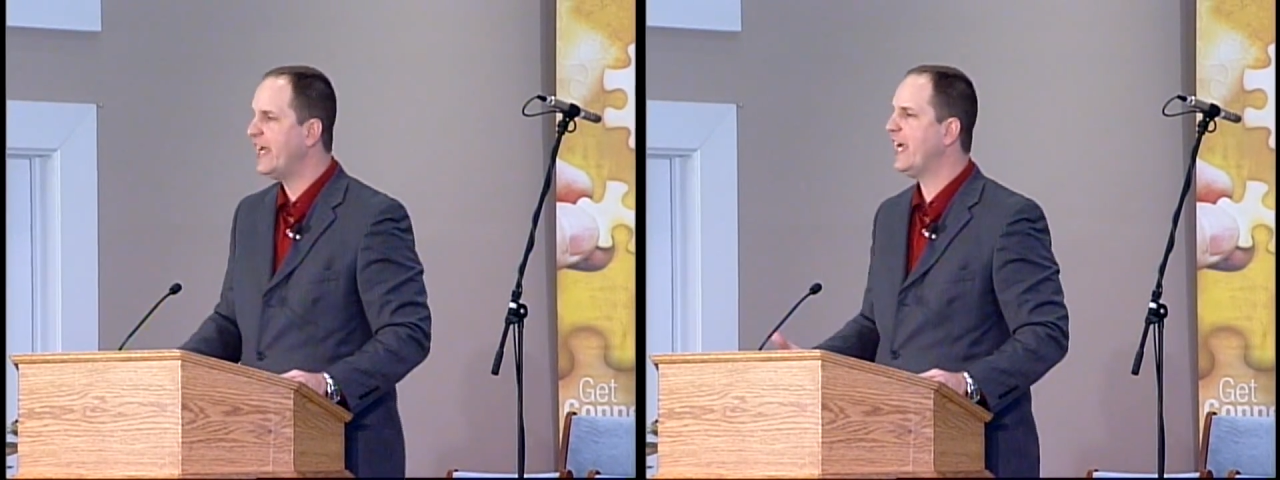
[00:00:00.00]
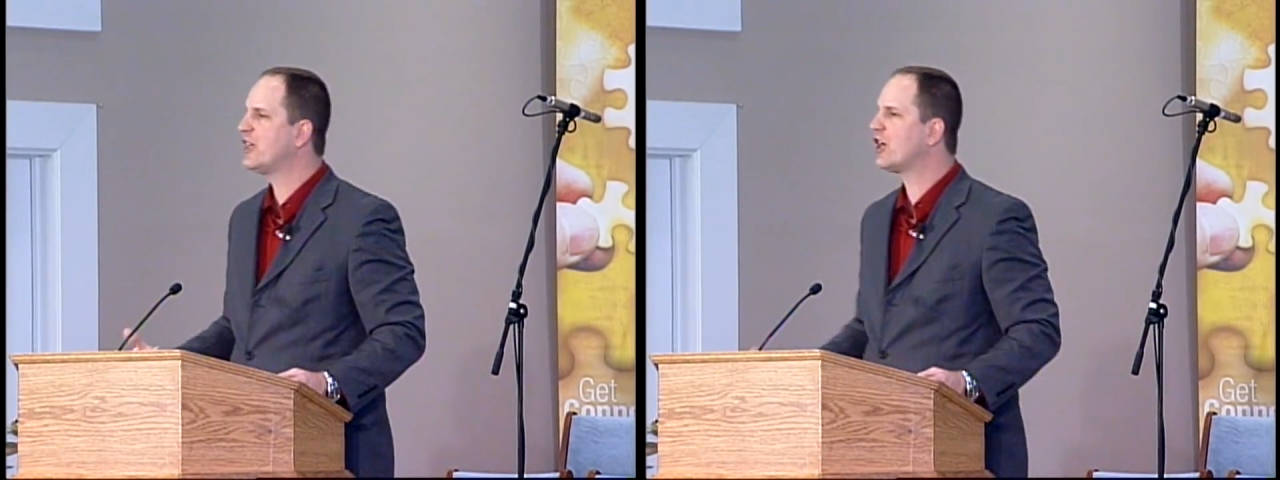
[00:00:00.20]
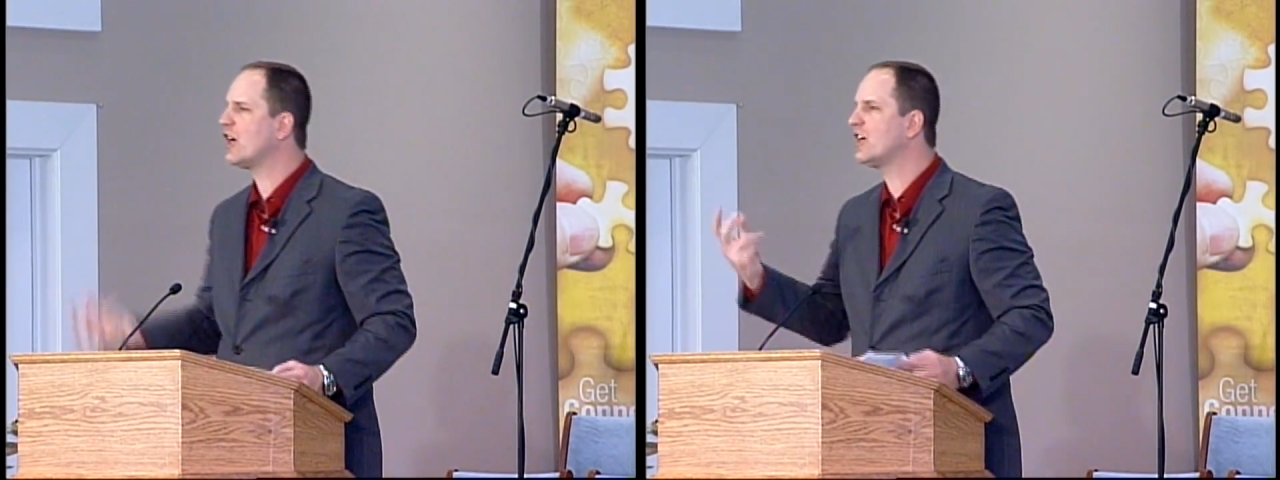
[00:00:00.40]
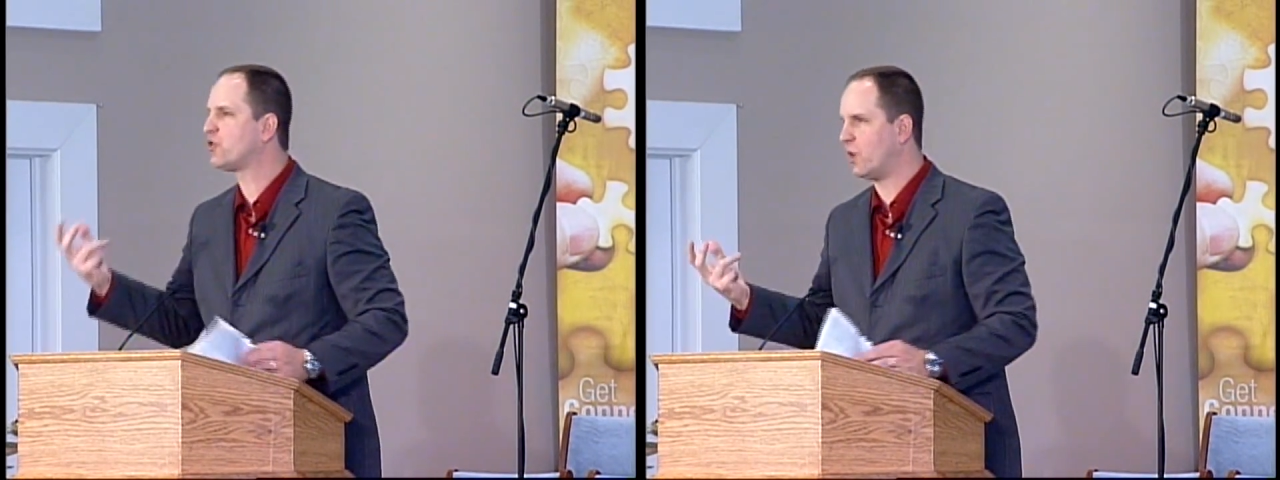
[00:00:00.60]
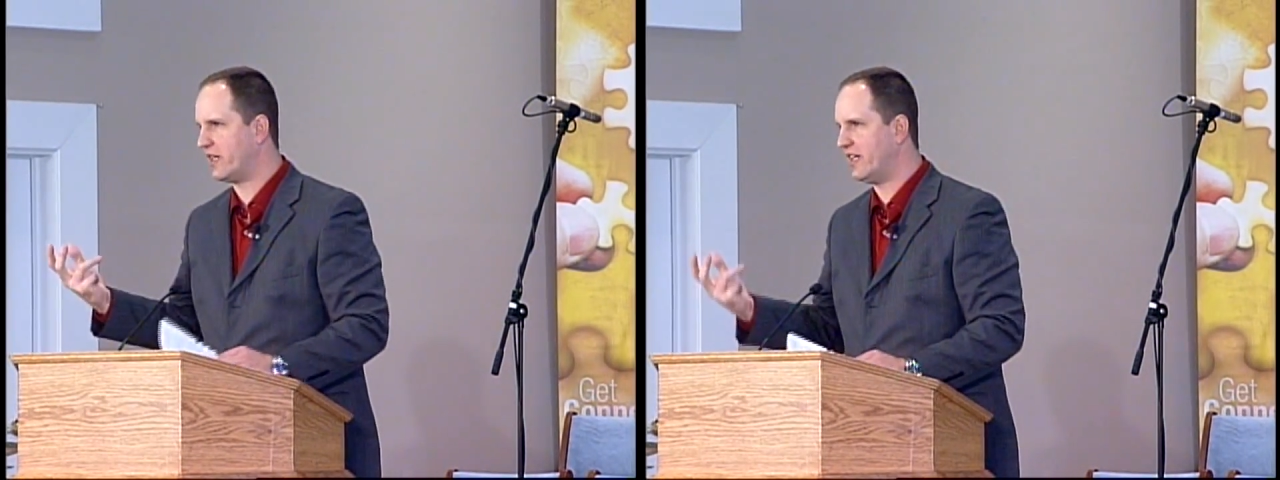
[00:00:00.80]

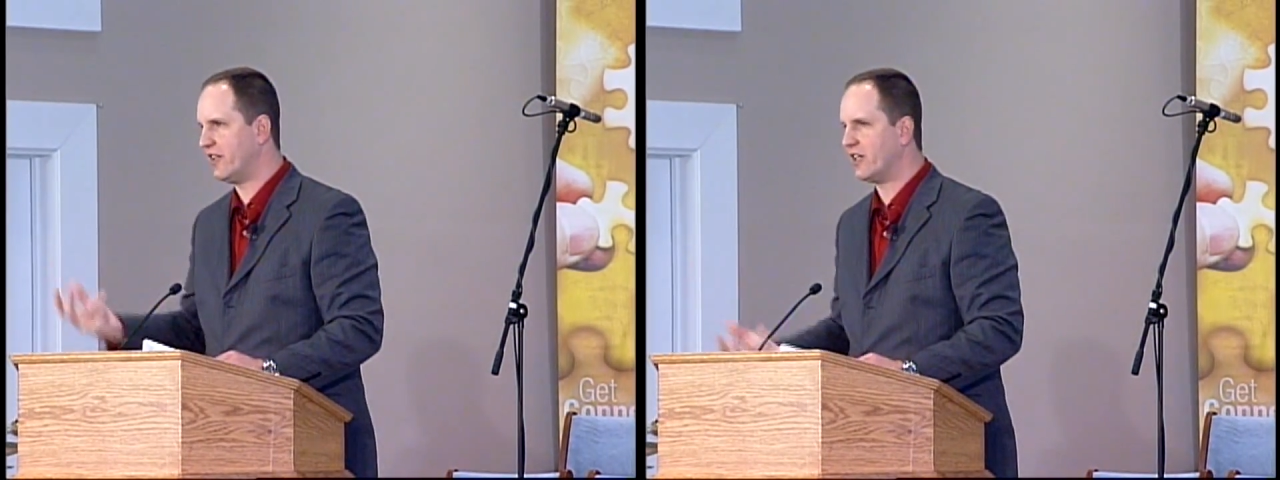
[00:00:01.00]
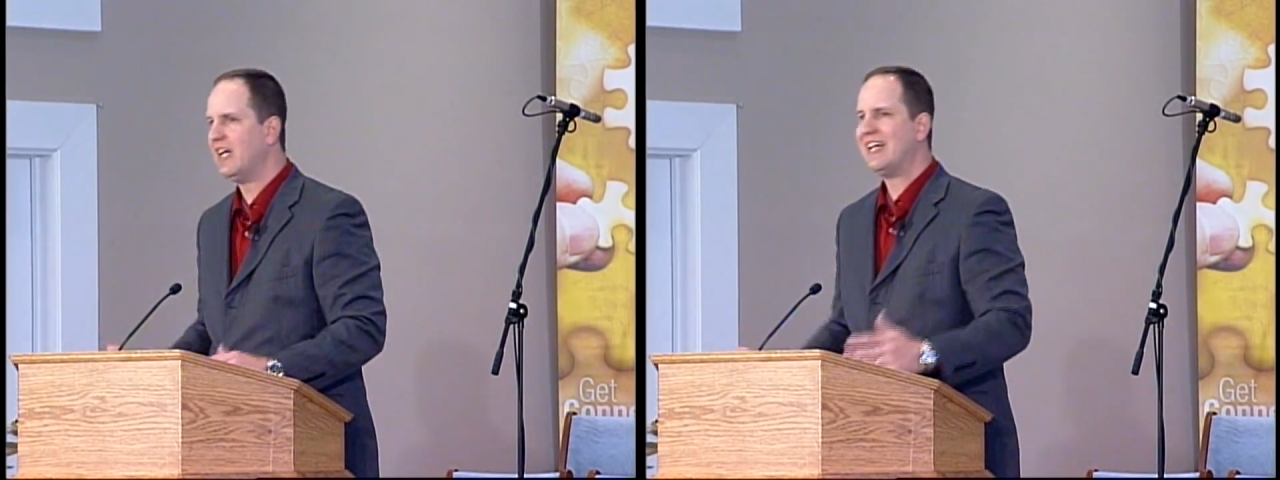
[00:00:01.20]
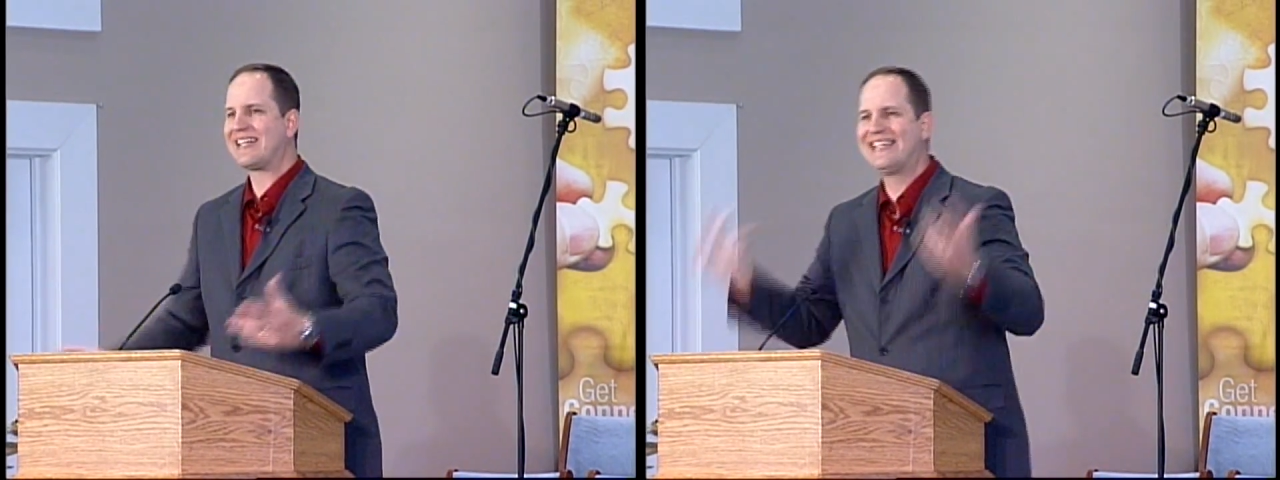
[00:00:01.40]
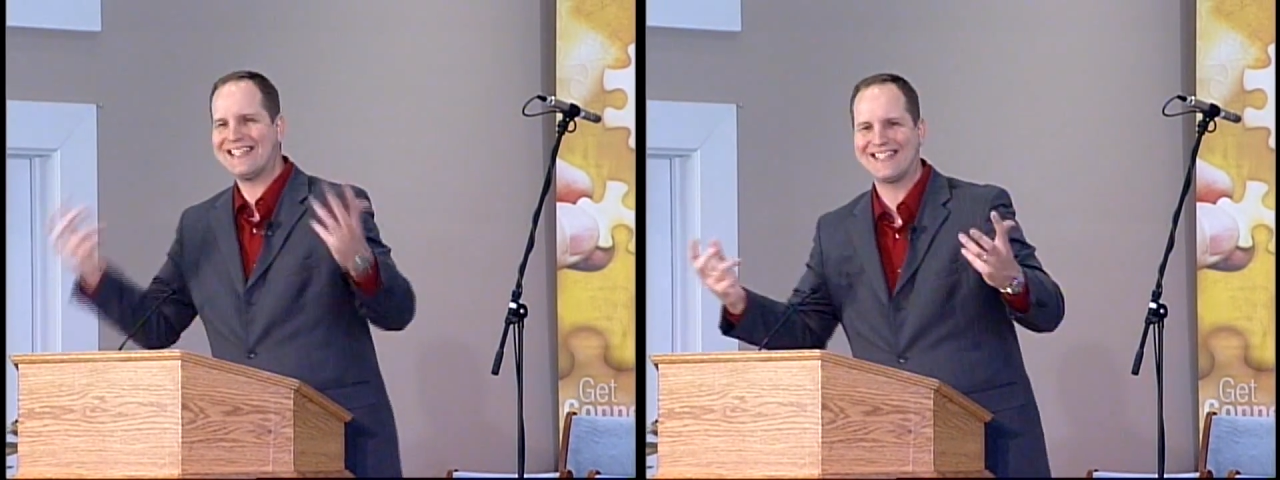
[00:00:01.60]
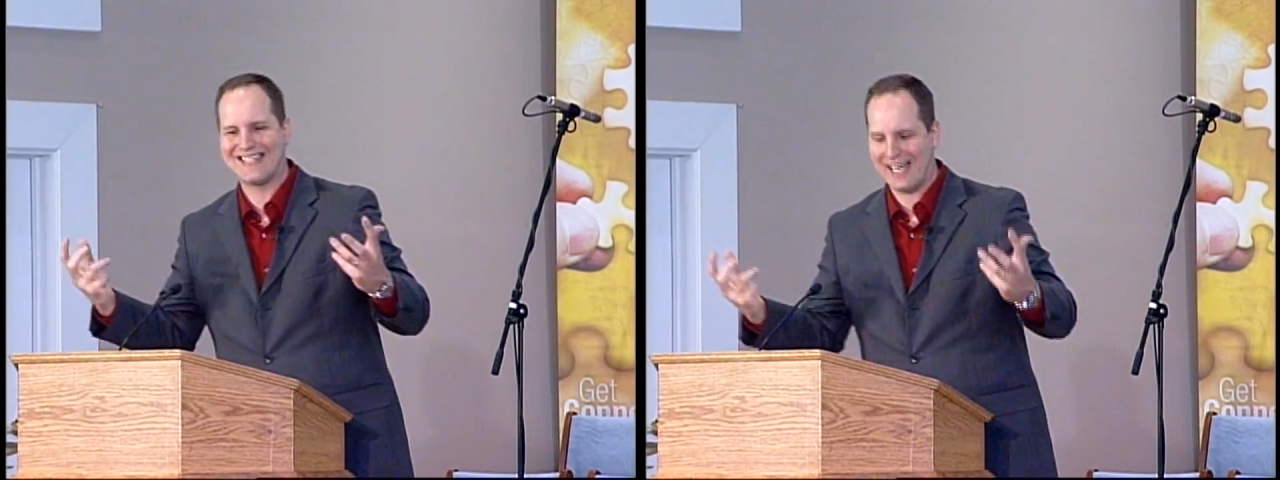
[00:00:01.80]
Encourage one another.
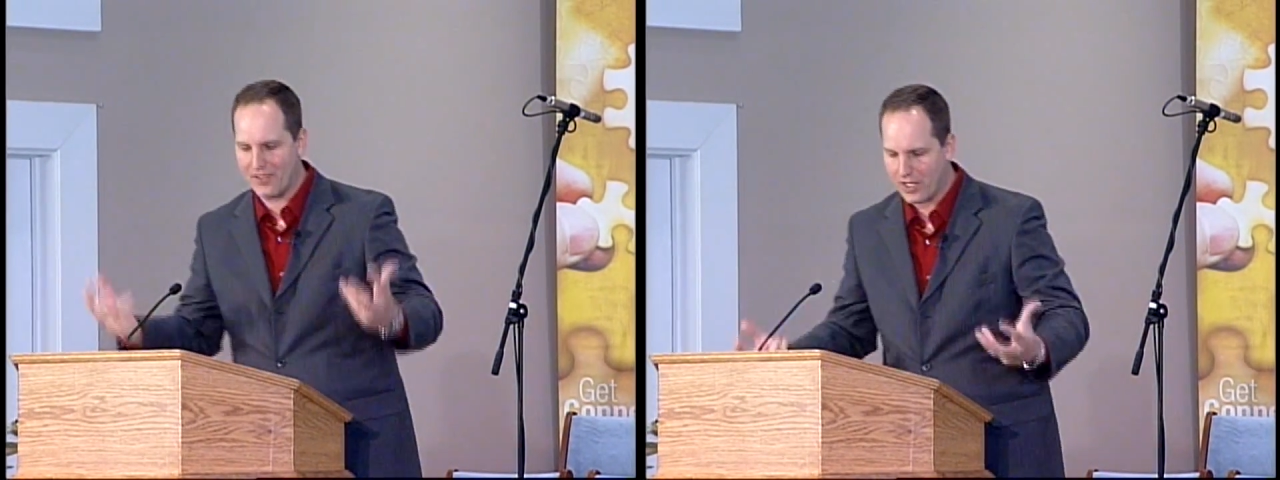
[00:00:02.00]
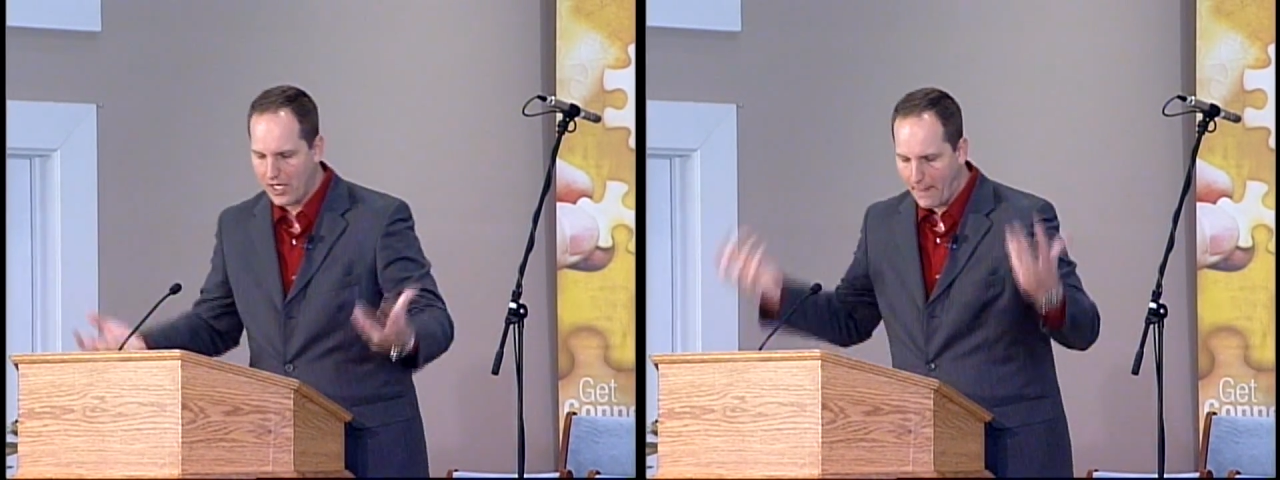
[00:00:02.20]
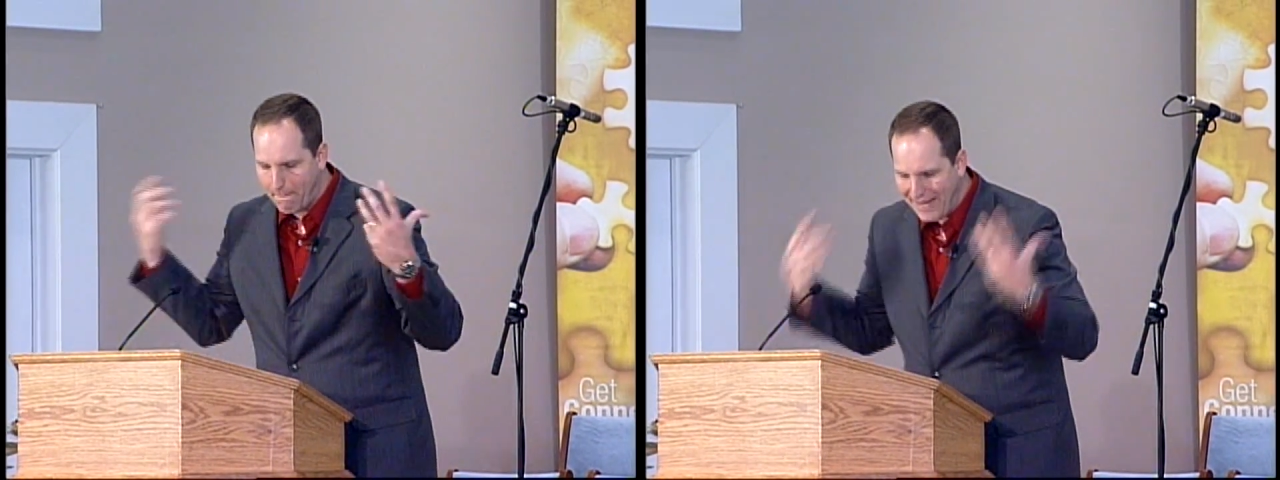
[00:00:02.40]
Get together.